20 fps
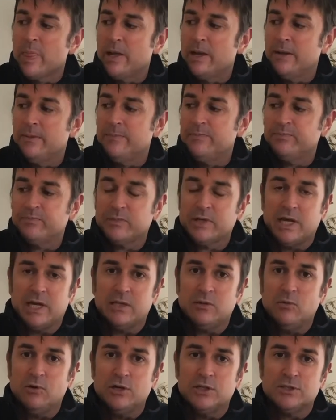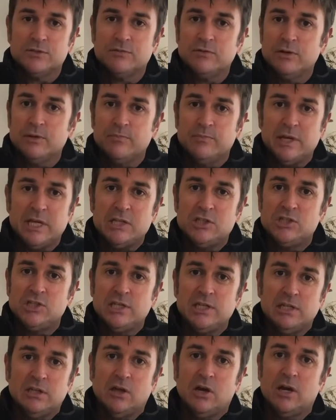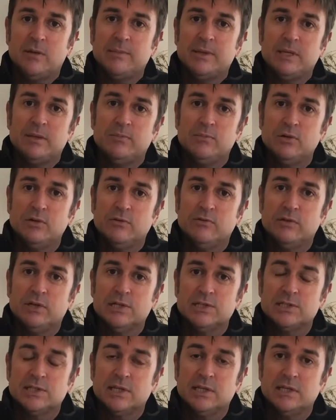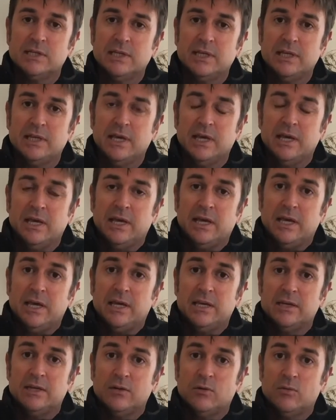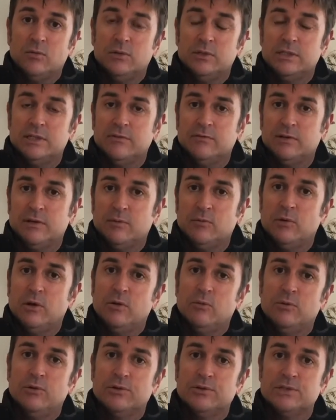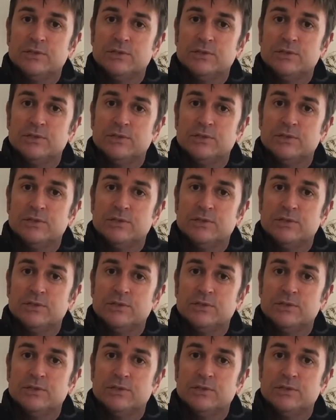Otherwise, very peachy, limey, beautiful acidity, and definitely well worth